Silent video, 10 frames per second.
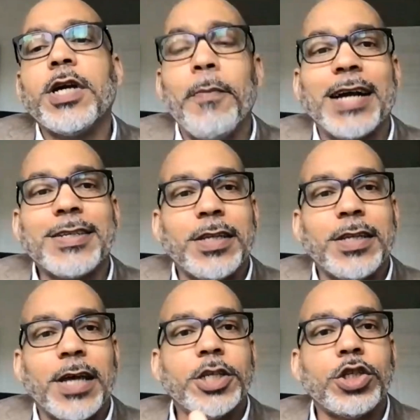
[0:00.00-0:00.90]
to come back to
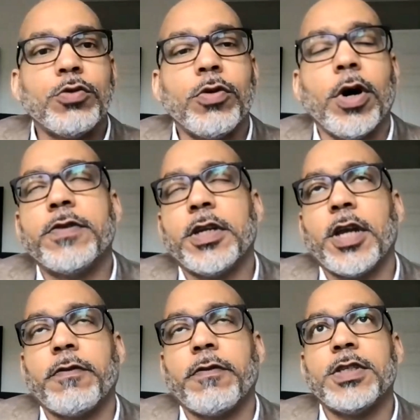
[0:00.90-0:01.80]
that issue of the
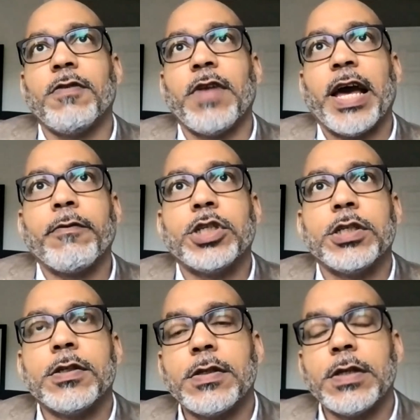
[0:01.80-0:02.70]
diversity of
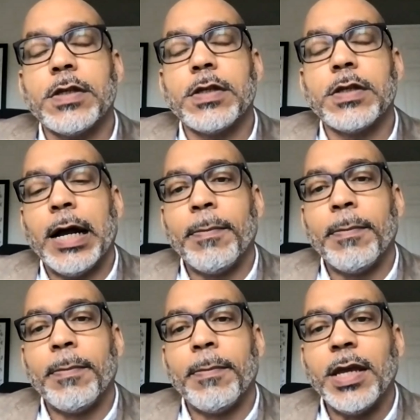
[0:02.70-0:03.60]
languages
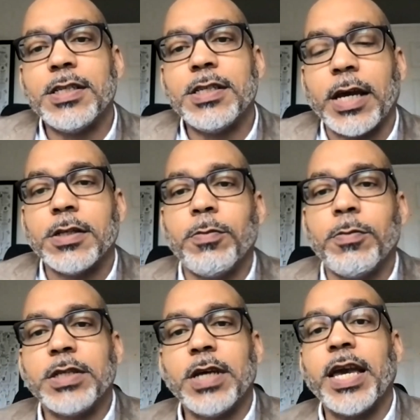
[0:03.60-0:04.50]
in a
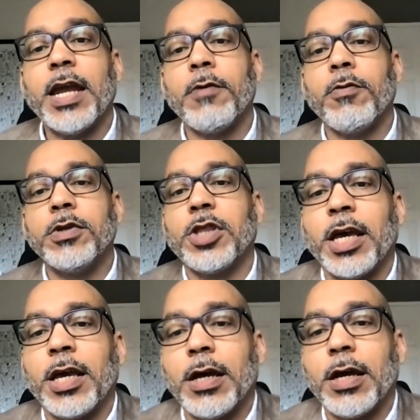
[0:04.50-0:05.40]
second. But again, I
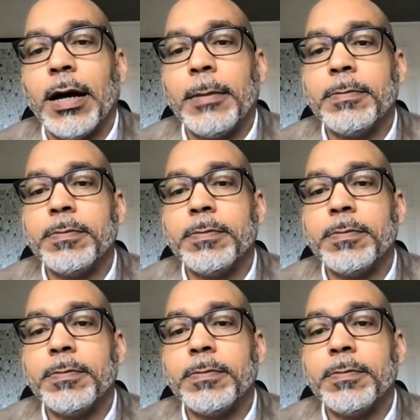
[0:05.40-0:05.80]
want to thank